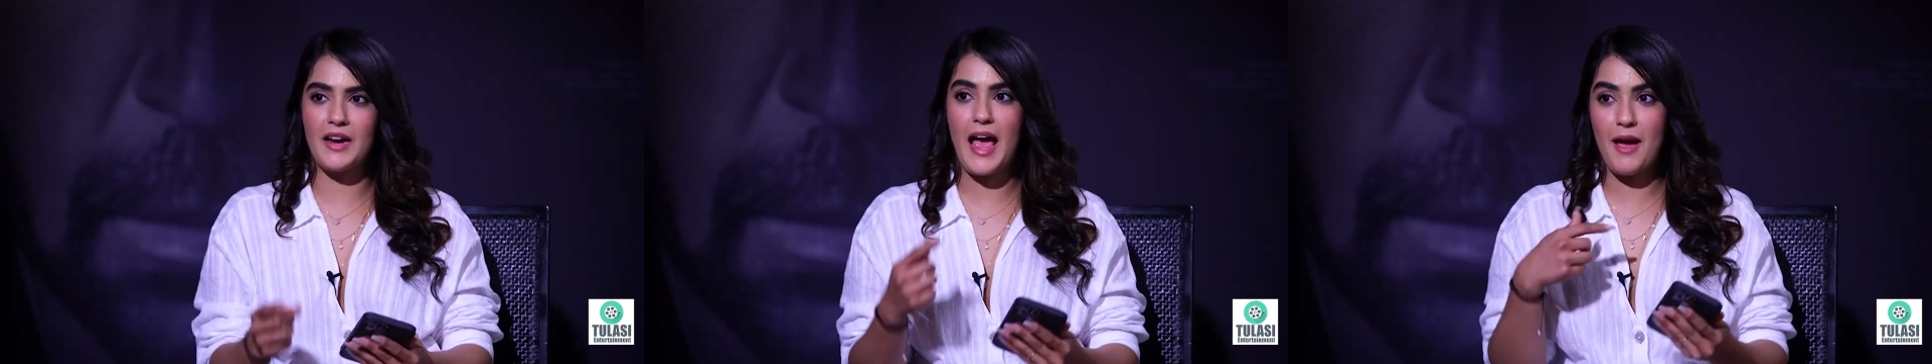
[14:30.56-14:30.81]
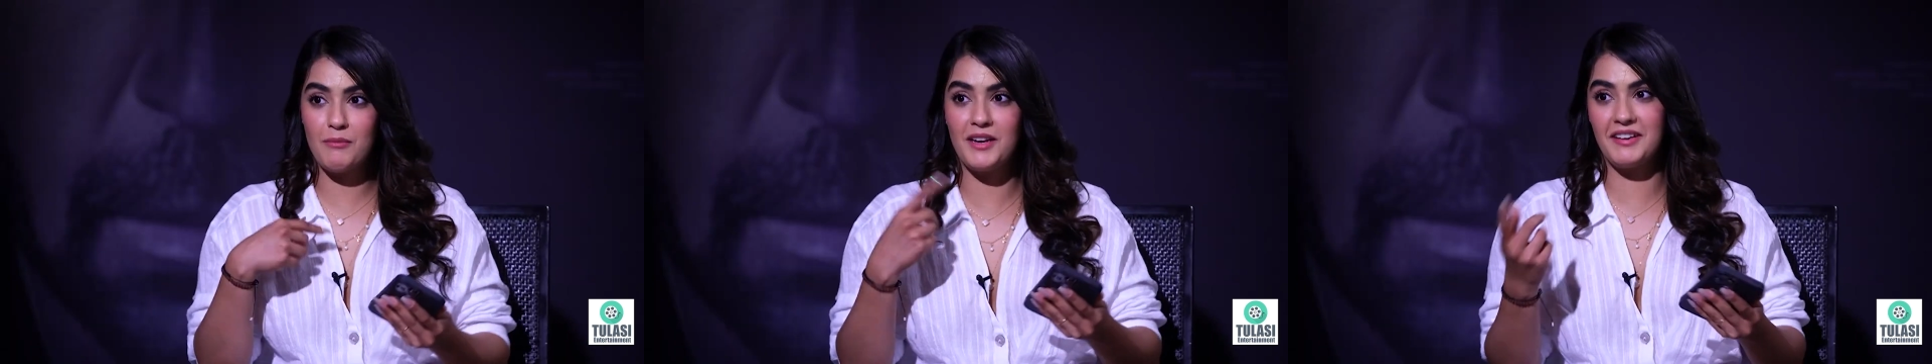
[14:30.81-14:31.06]

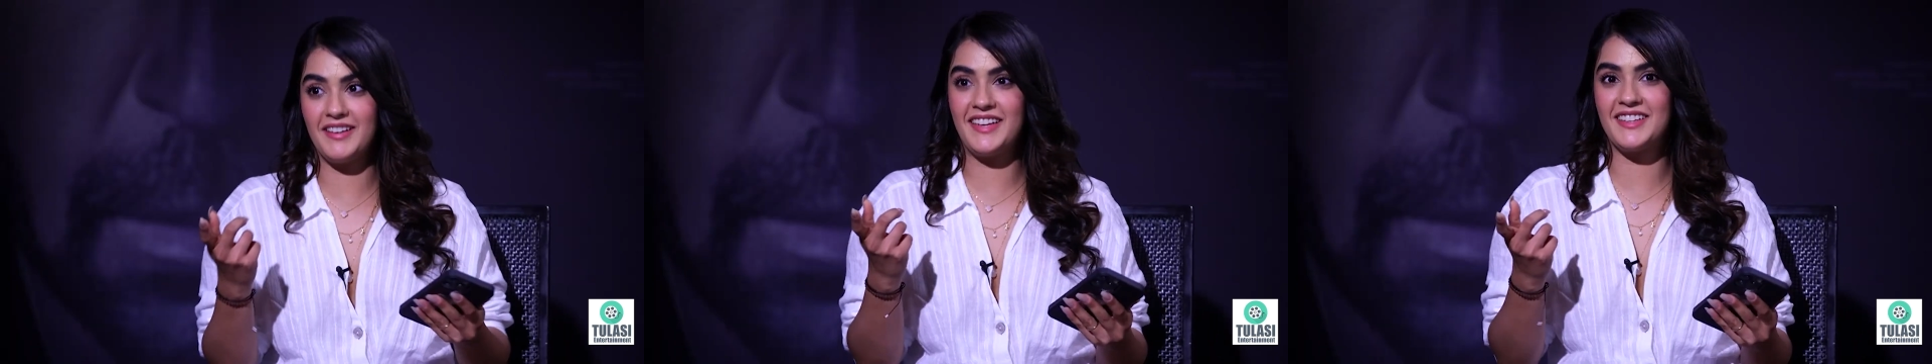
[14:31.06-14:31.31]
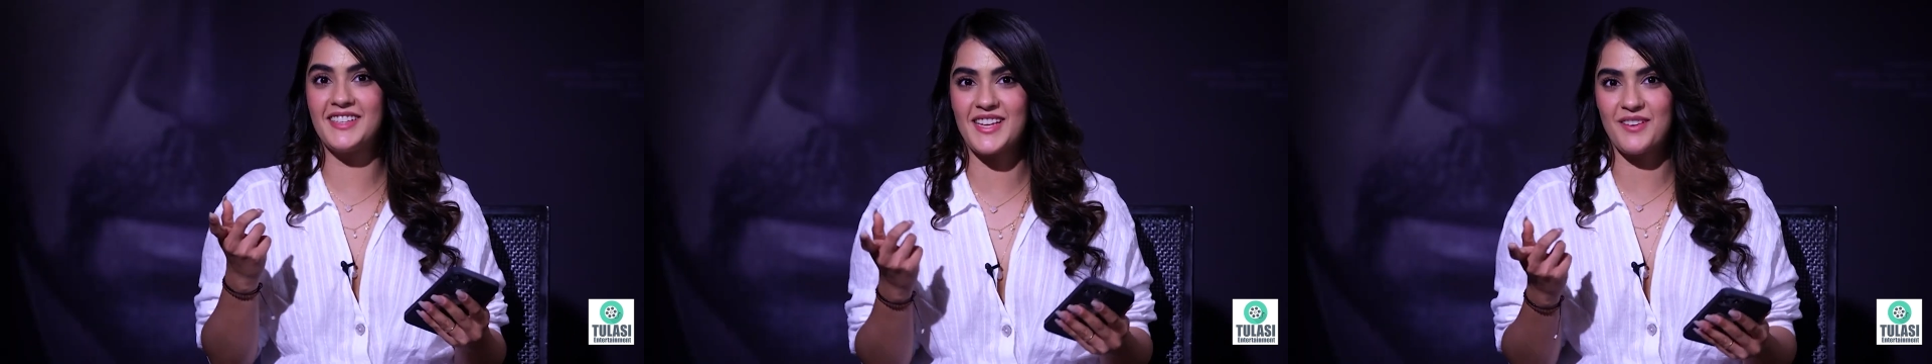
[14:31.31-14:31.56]
I'm
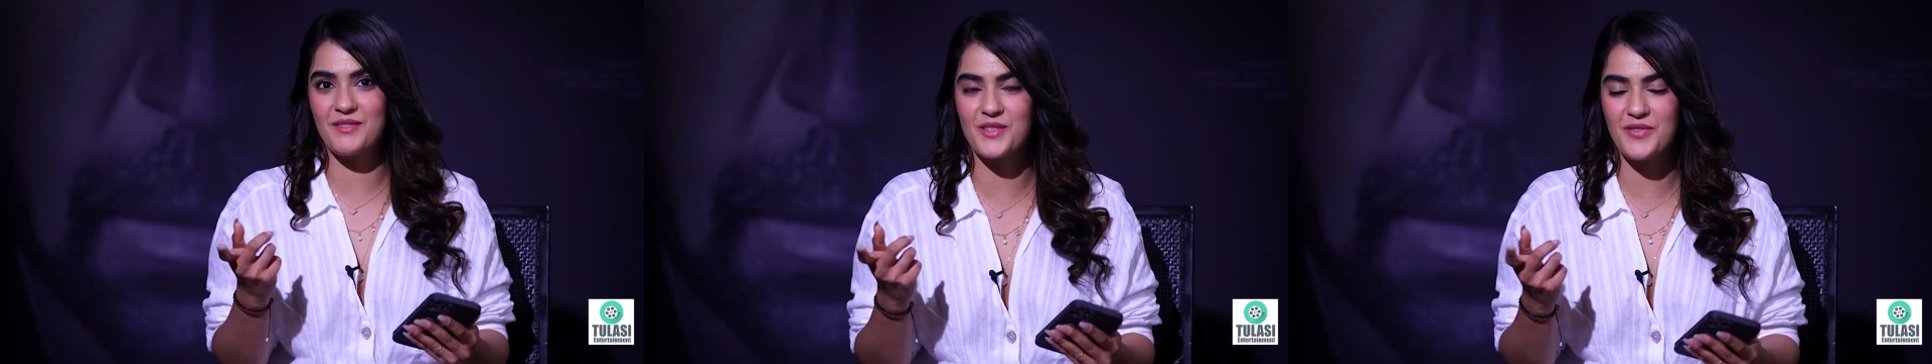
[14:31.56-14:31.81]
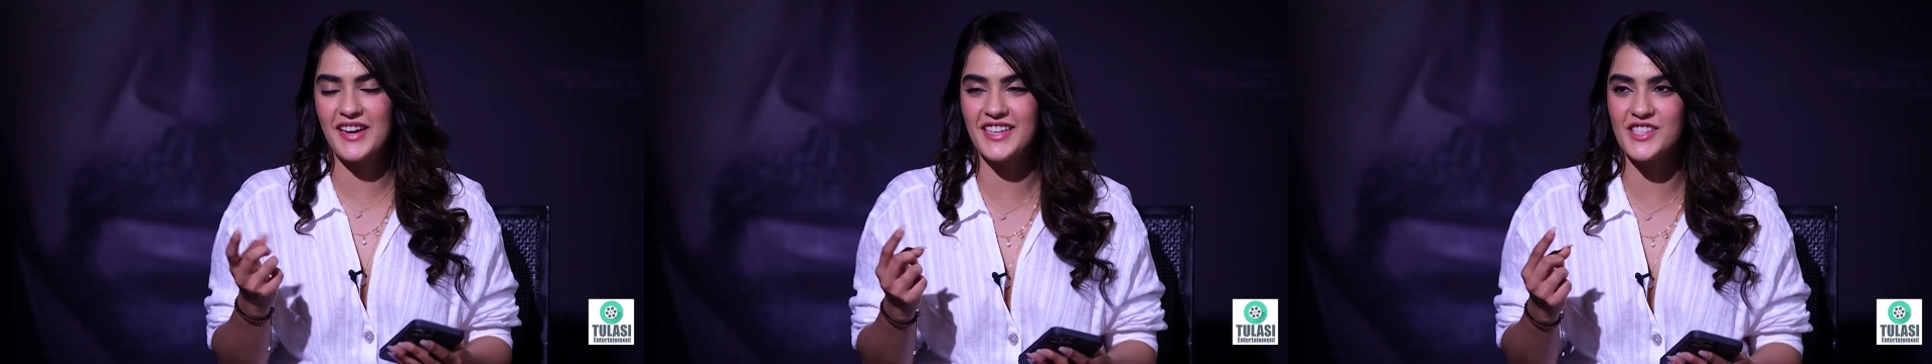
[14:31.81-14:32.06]
learning this and it's
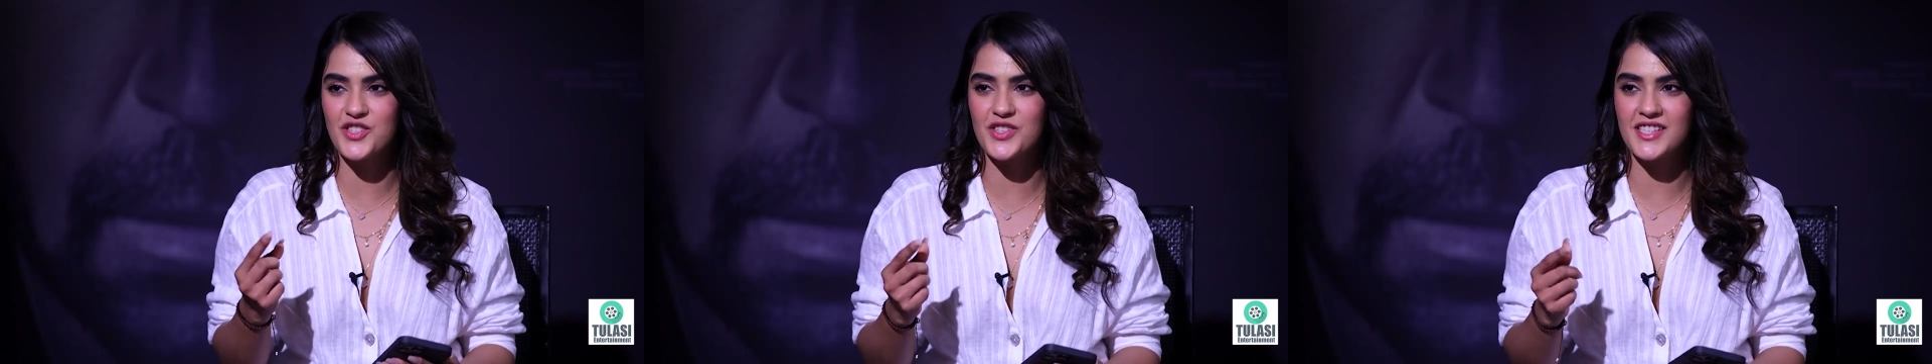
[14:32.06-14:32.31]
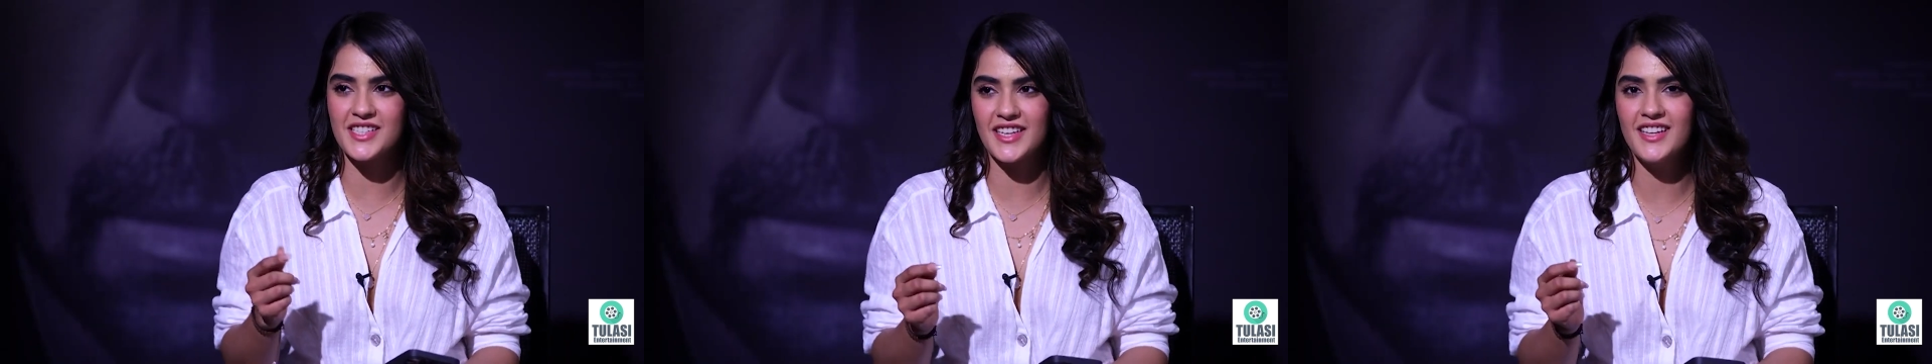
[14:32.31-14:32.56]
very
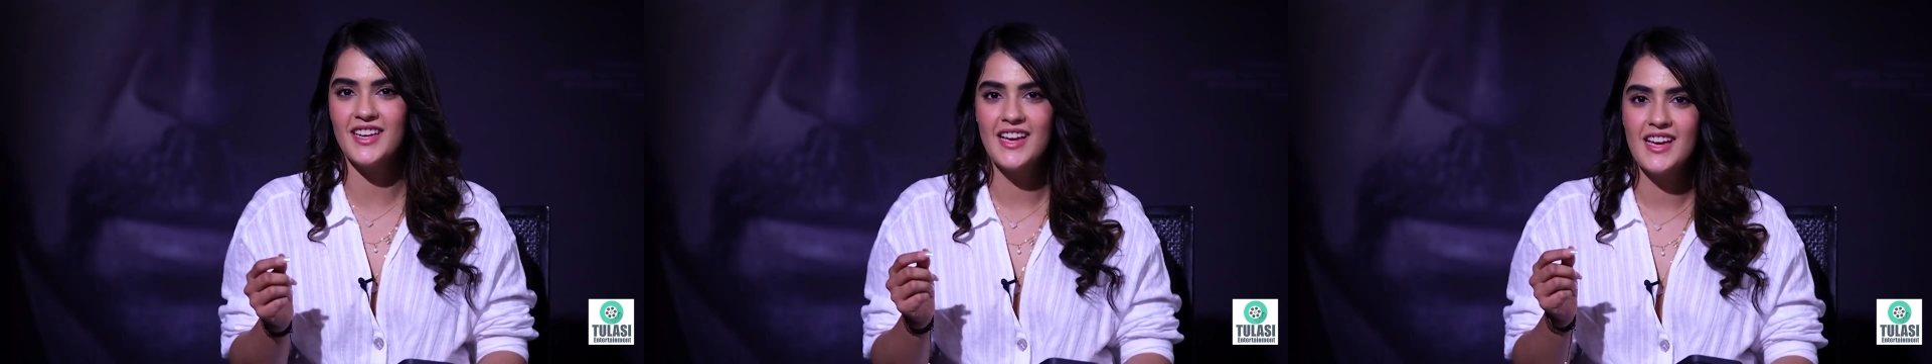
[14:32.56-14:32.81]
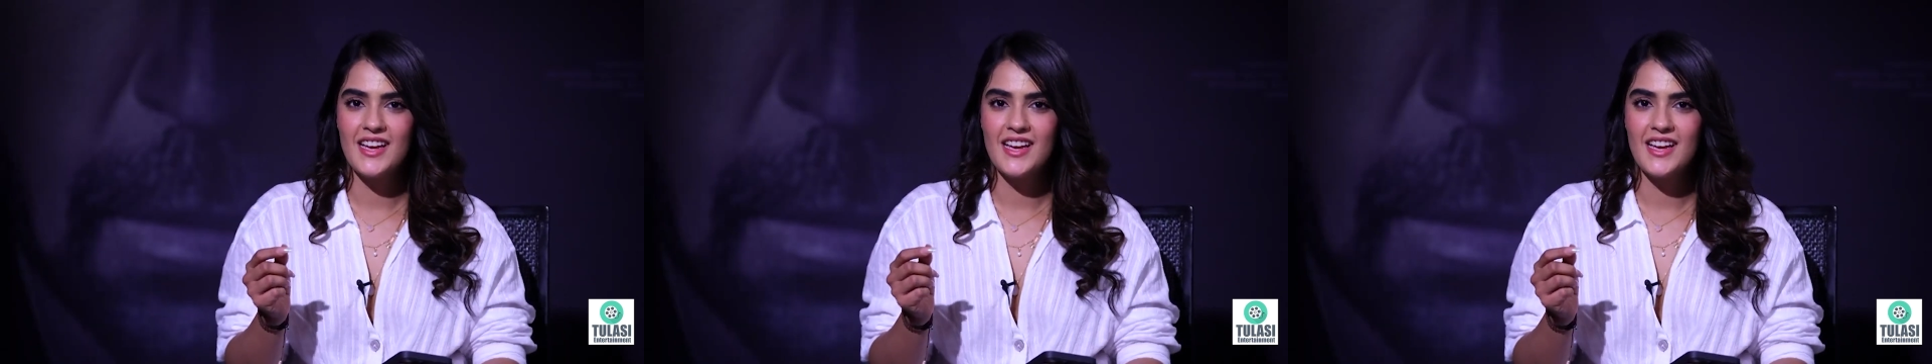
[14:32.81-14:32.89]
interesting.